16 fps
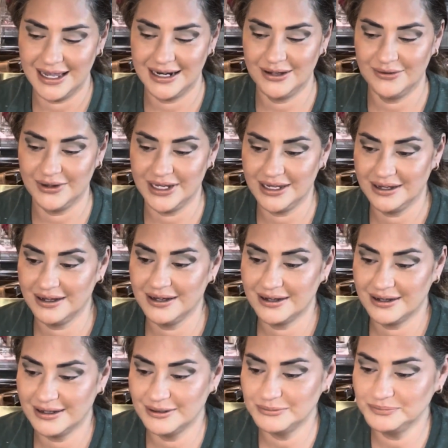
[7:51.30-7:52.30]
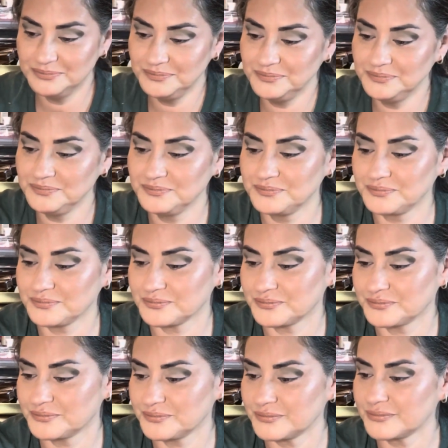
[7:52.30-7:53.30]
anyway, um,
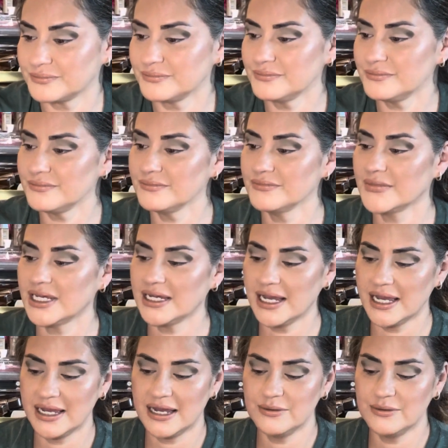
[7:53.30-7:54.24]
okay,